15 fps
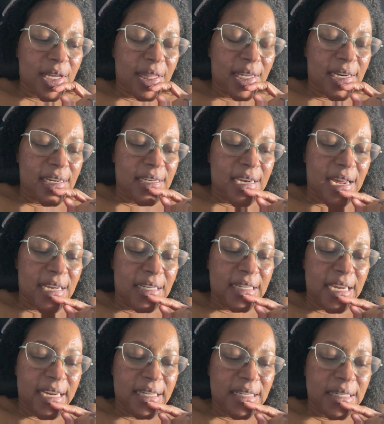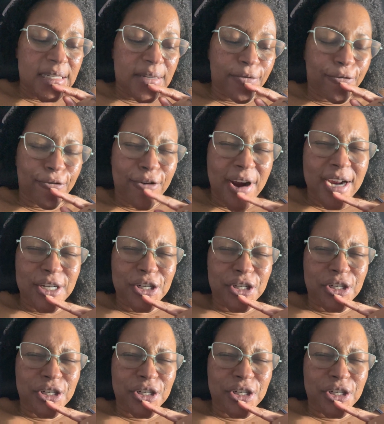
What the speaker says: and they did not taste fresh.